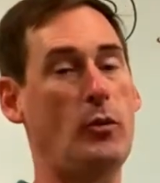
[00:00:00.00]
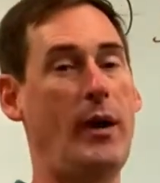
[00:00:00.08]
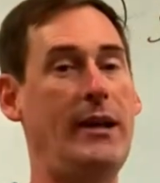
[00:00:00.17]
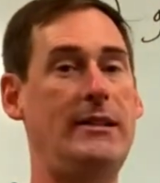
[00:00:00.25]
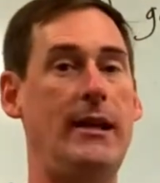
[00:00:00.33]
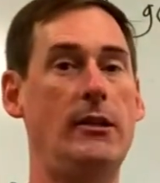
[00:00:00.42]

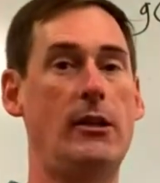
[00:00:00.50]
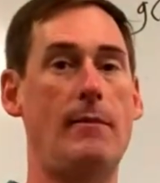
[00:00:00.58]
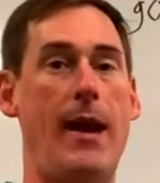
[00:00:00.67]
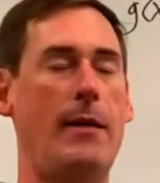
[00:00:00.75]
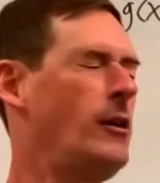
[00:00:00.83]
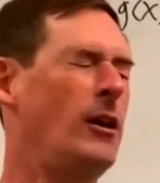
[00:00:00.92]
Wade's 10
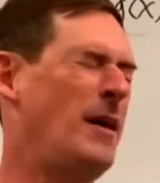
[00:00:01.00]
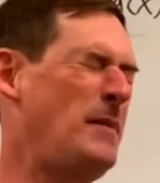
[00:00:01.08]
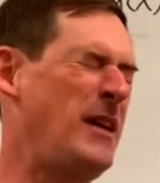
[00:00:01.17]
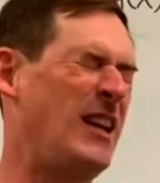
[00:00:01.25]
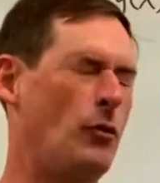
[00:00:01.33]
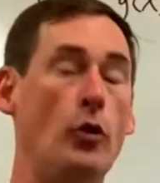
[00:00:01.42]

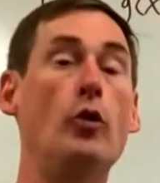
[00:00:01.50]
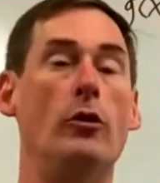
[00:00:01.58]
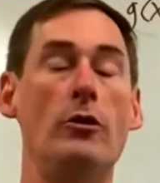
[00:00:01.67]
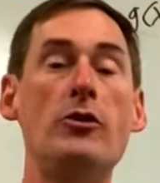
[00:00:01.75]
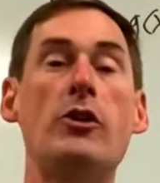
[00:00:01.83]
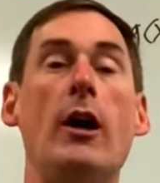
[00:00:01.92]

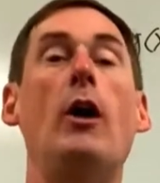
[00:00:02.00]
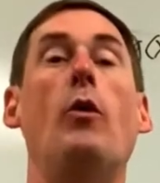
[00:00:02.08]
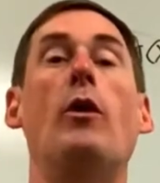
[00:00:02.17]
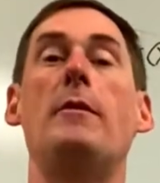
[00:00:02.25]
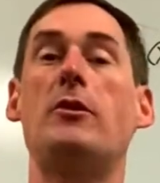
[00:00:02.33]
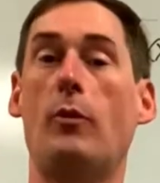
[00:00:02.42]
rules,
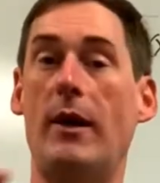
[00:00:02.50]
one of Mr.